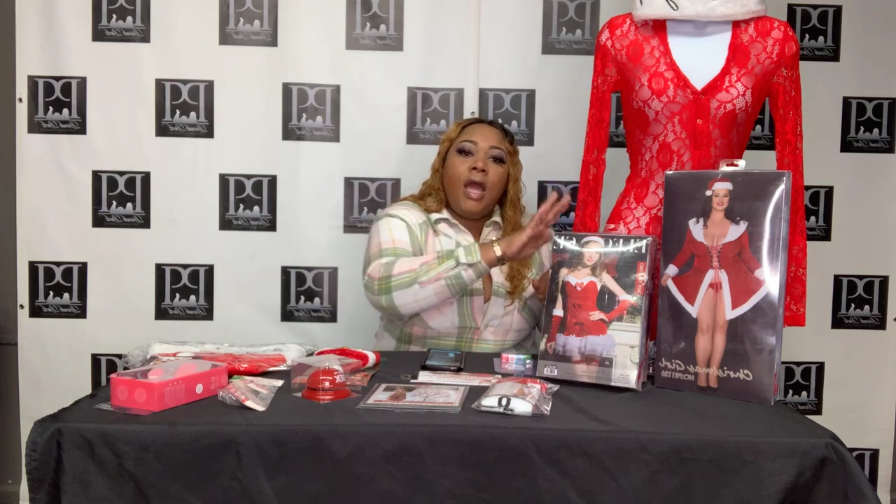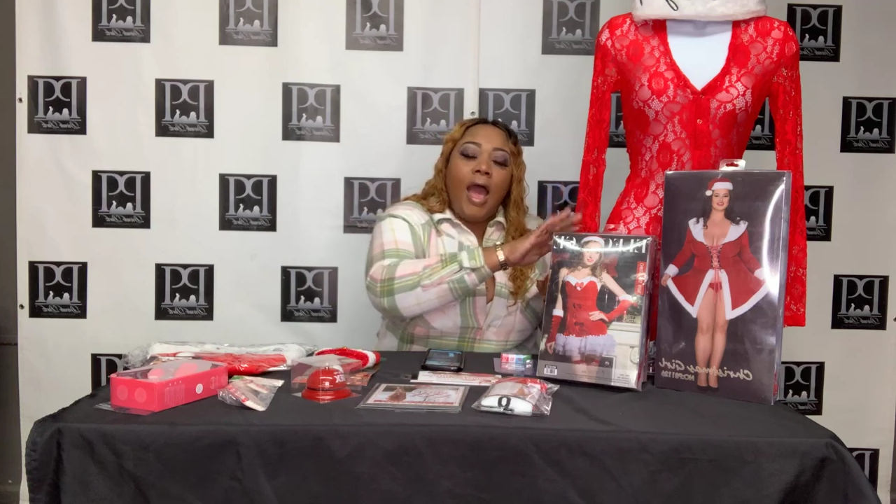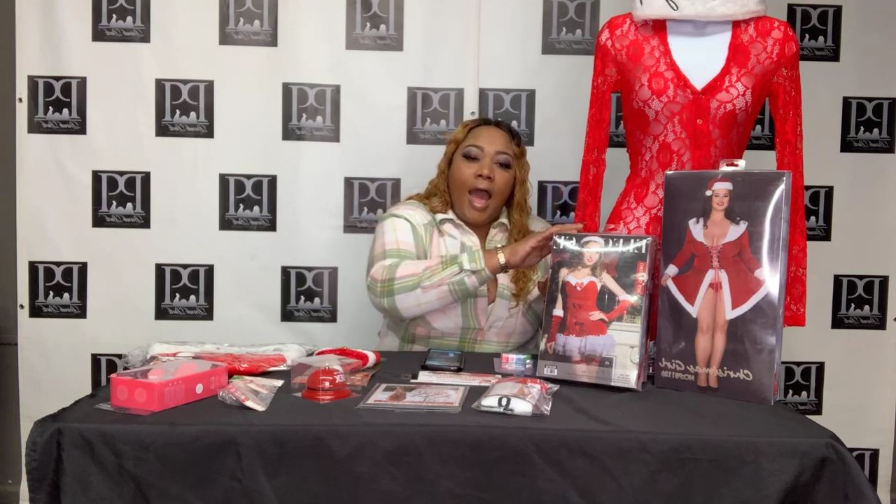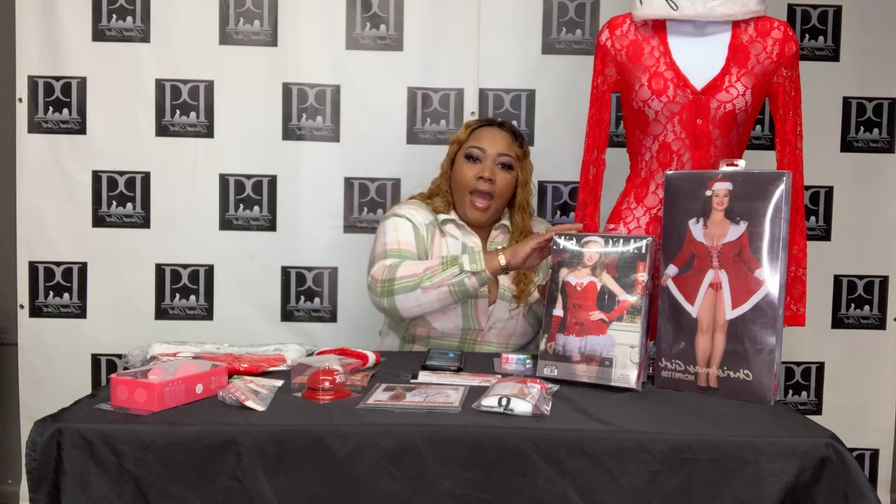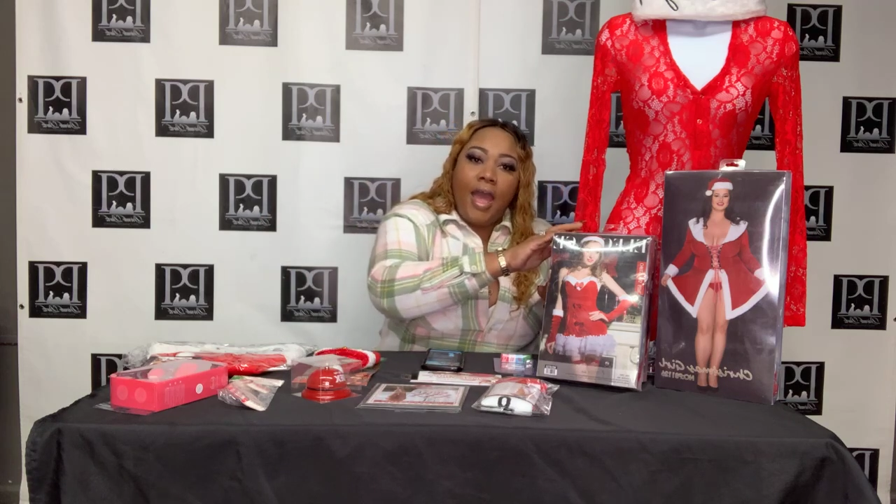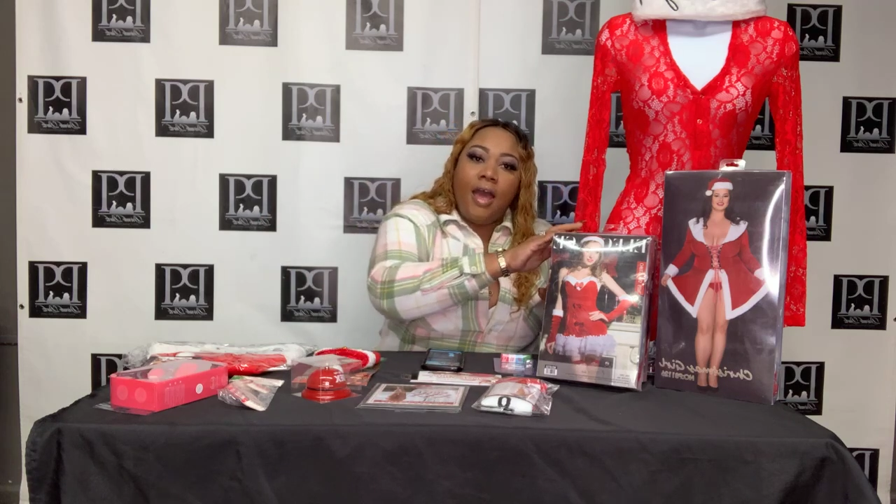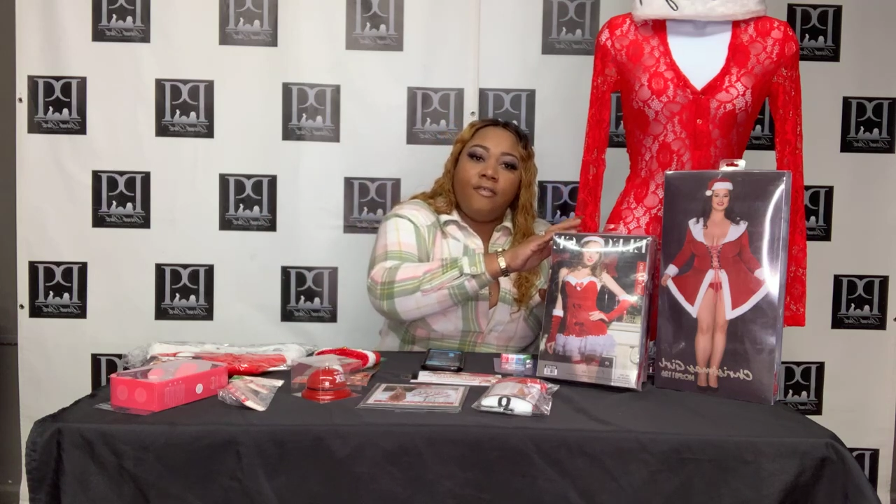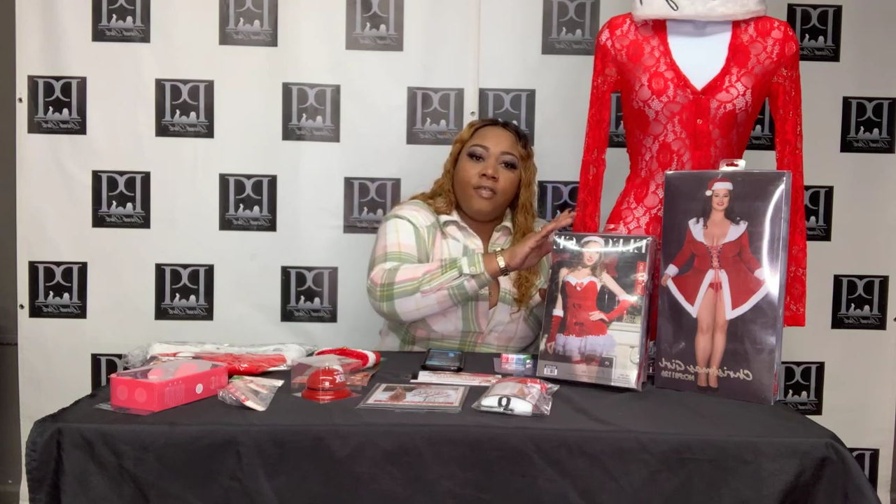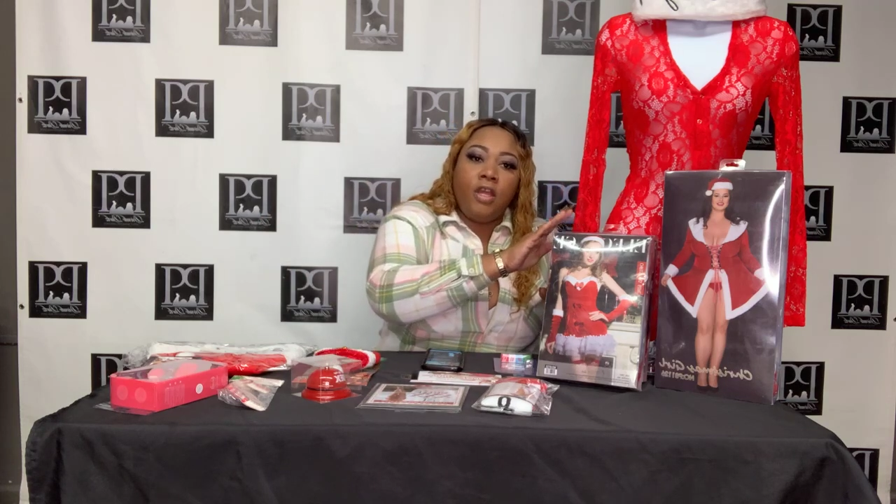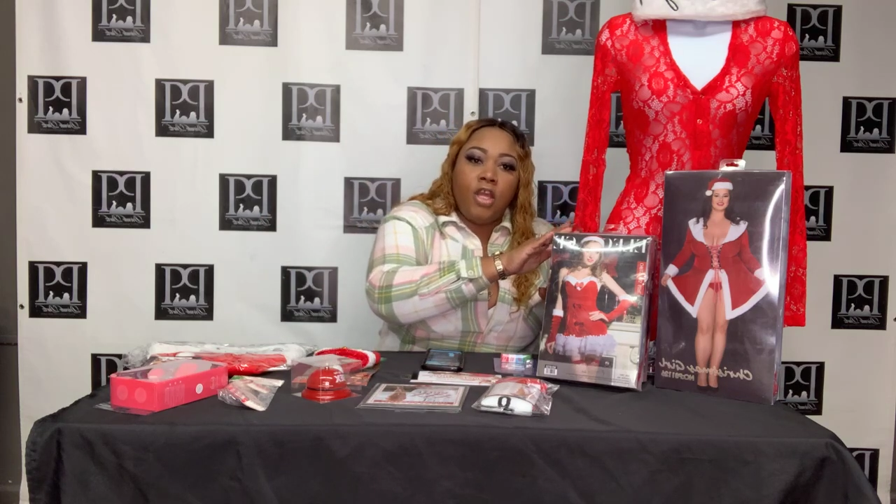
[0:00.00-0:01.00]
I
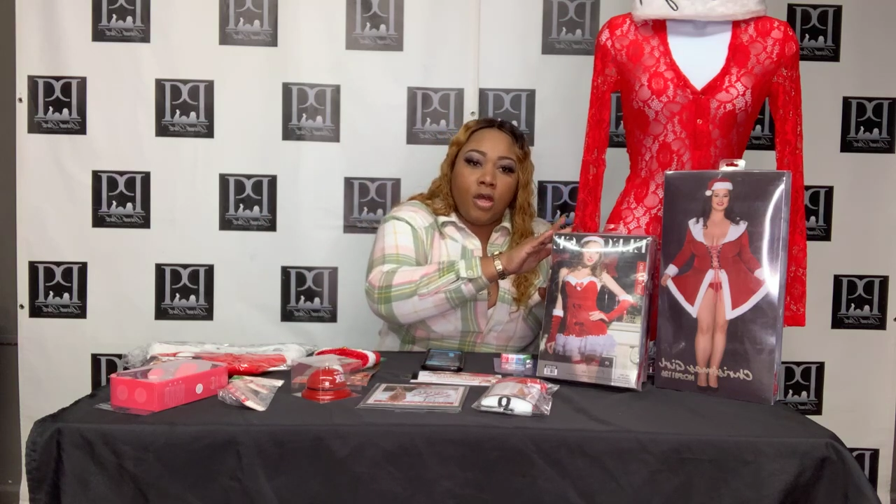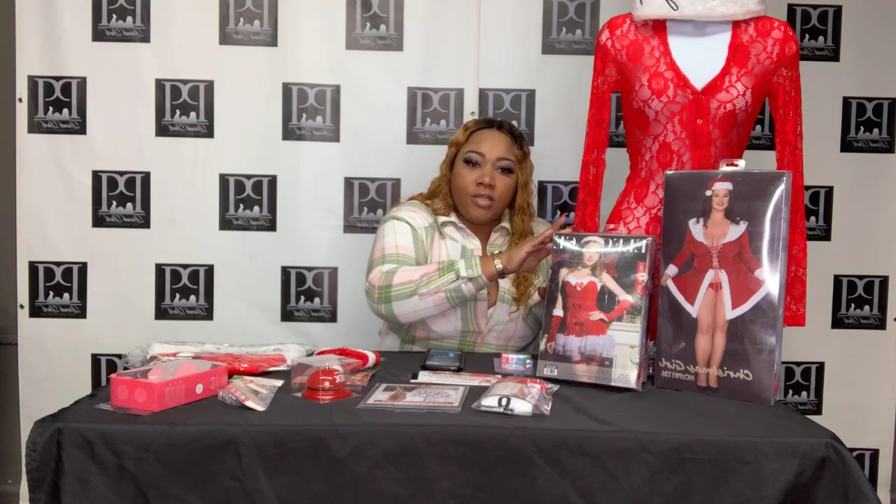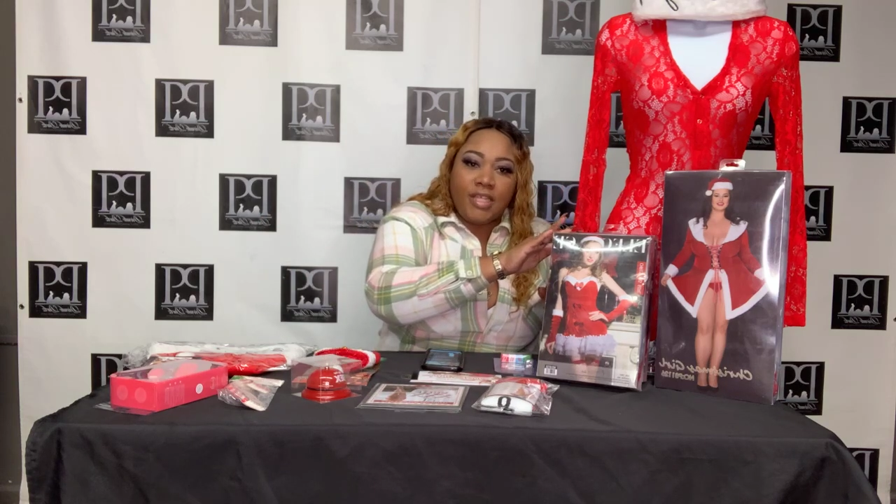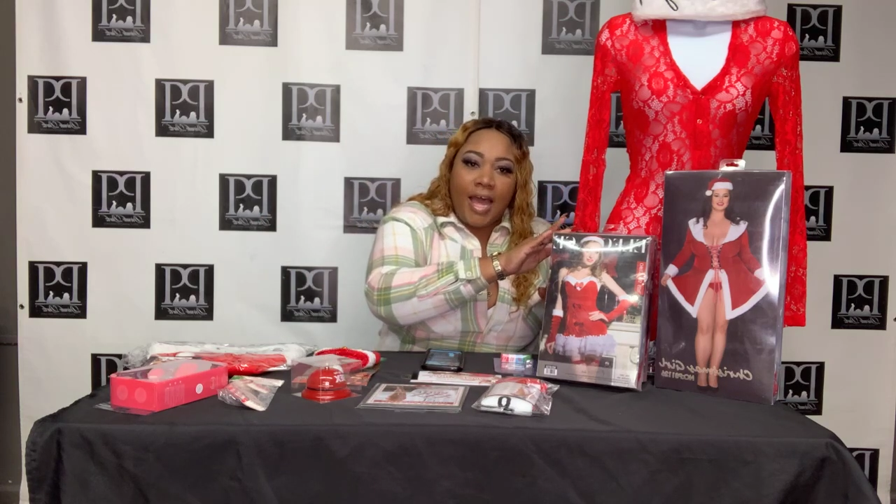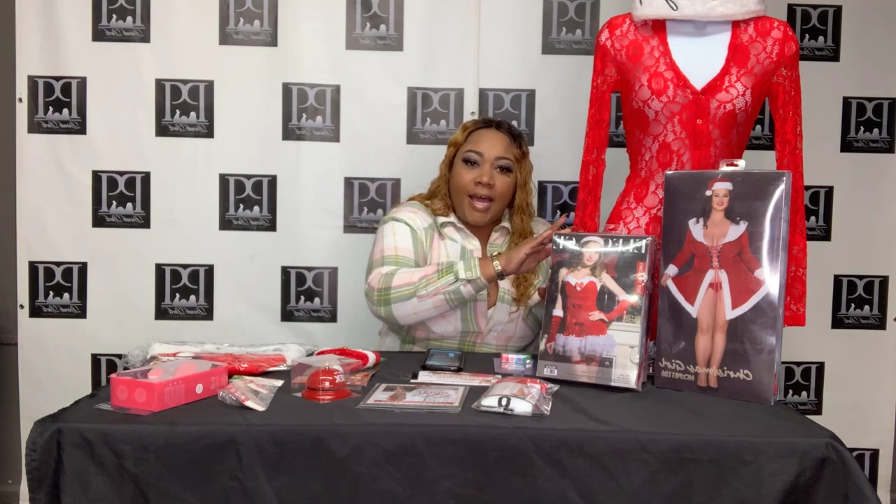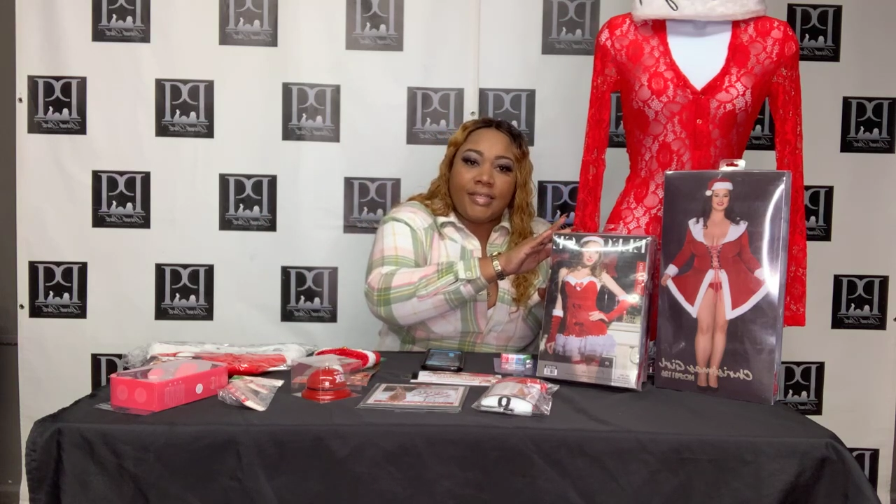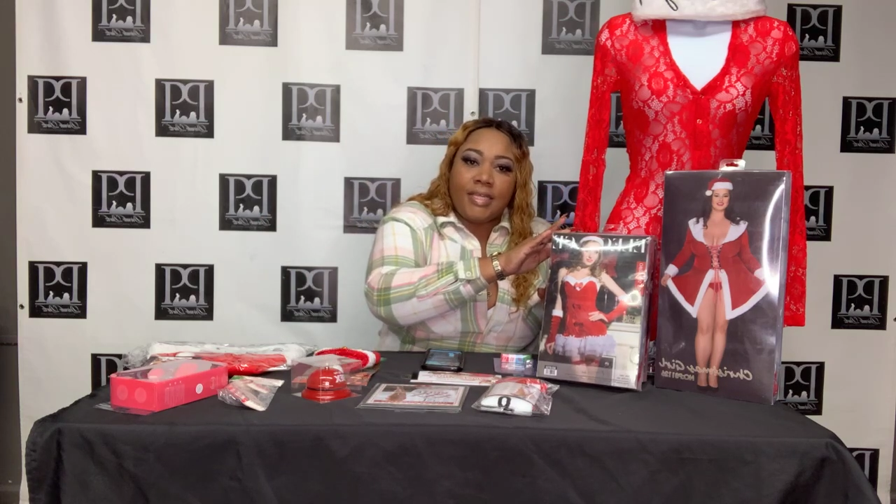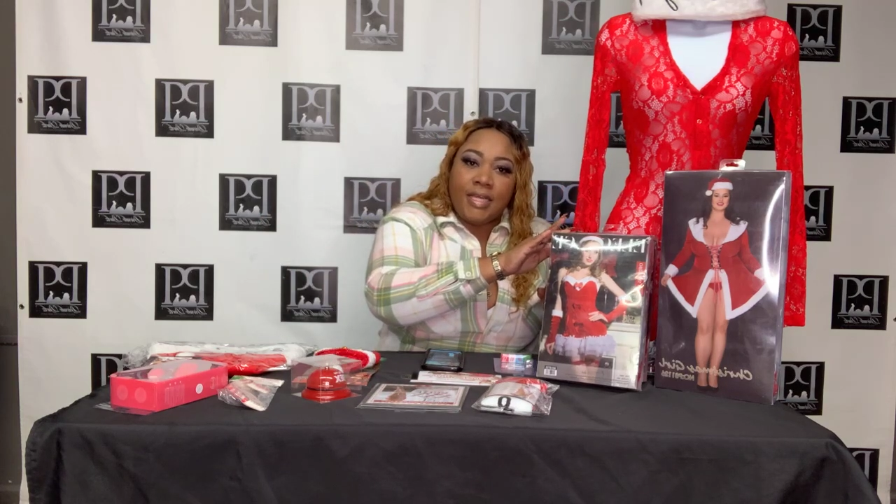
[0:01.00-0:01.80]
have your size